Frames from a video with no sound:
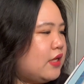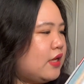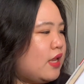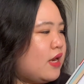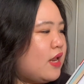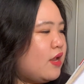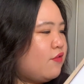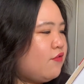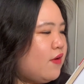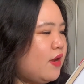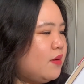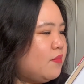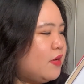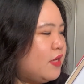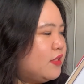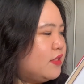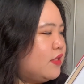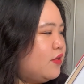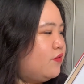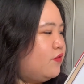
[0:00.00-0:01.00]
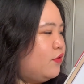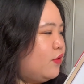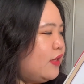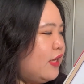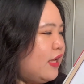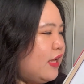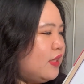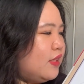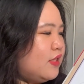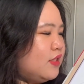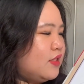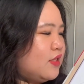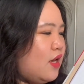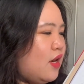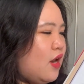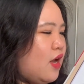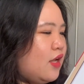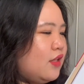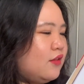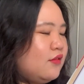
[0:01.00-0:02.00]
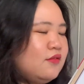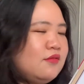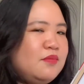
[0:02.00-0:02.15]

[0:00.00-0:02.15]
And I find myself looking at this a lot